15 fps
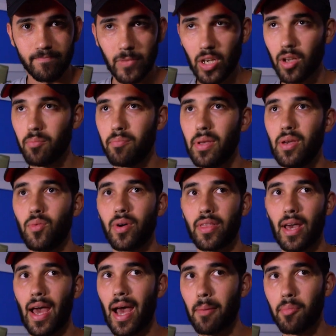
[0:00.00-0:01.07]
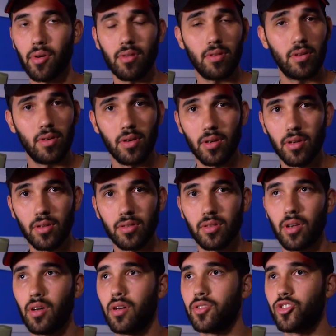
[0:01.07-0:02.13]
To compete with Apple,
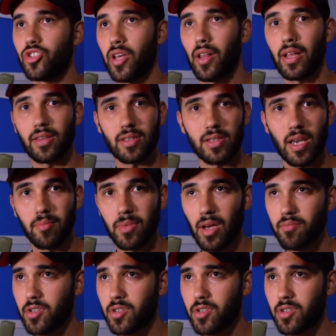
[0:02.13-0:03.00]
to sell at the same time,